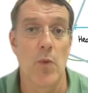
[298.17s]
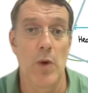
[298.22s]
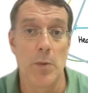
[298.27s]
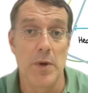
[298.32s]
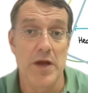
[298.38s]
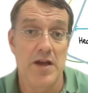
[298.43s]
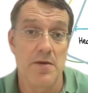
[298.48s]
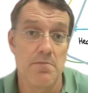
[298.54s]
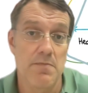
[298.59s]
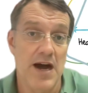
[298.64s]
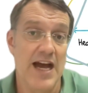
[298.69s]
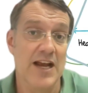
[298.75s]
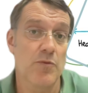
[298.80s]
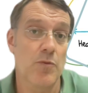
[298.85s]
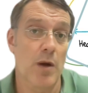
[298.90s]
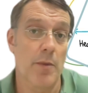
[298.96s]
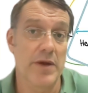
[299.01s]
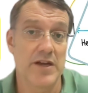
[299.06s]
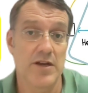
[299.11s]
When we
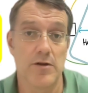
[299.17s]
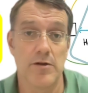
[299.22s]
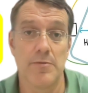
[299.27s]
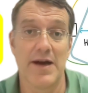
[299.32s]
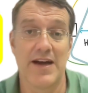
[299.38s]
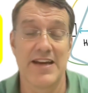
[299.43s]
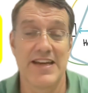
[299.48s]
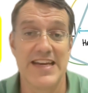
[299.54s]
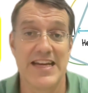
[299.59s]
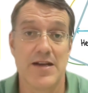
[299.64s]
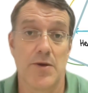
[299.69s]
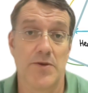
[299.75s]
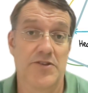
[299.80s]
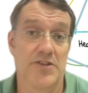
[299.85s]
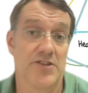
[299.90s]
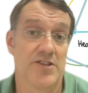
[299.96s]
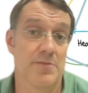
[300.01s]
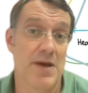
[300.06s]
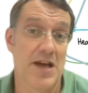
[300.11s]
combine what we know about
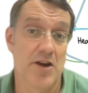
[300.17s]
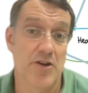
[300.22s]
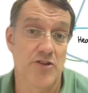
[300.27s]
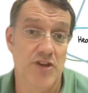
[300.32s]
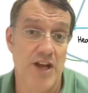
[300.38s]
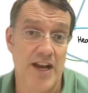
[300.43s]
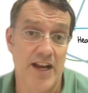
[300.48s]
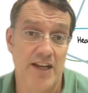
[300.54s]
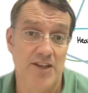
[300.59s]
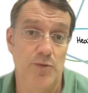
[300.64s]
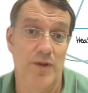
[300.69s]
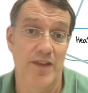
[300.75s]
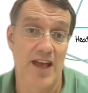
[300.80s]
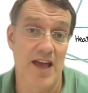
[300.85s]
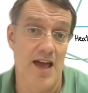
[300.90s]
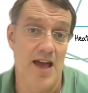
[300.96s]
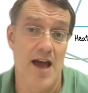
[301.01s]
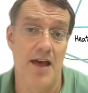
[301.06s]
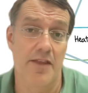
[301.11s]
ecosystem energetics
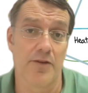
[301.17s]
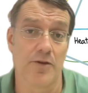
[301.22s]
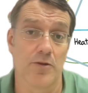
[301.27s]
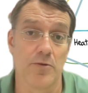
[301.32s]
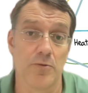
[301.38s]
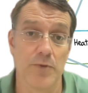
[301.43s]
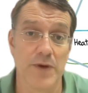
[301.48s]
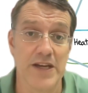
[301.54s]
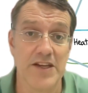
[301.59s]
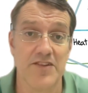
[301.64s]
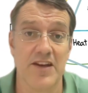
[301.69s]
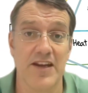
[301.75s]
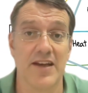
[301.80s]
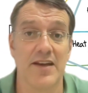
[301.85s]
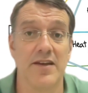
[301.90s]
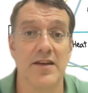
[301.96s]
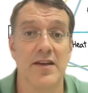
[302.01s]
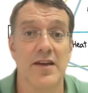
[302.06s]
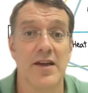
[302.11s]
with ethical
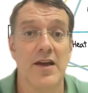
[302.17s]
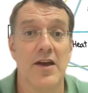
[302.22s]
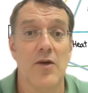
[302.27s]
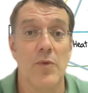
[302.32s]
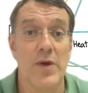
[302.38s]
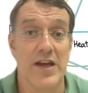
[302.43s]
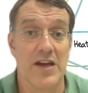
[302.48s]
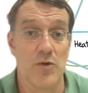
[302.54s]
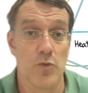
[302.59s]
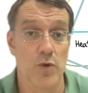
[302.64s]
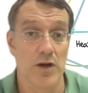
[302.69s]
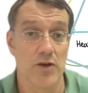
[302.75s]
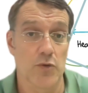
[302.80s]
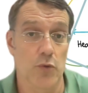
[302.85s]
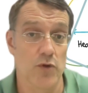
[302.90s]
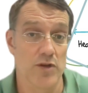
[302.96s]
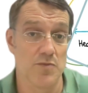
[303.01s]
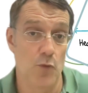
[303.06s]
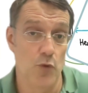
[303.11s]
reasoning, we can work
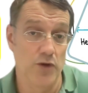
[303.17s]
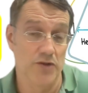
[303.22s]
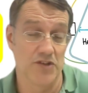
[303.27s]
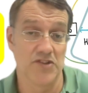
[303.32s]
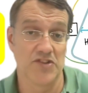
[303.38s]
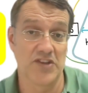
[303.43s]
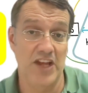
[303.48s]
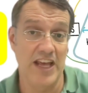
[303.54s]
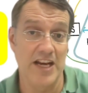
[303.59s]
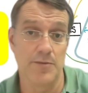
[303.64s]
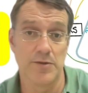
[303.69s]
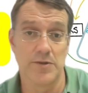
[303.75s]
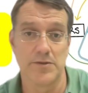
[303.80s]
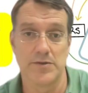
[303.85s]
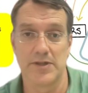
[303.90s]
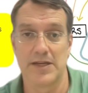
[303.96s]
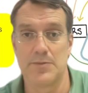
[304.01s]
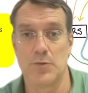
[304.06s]
towards more sustainable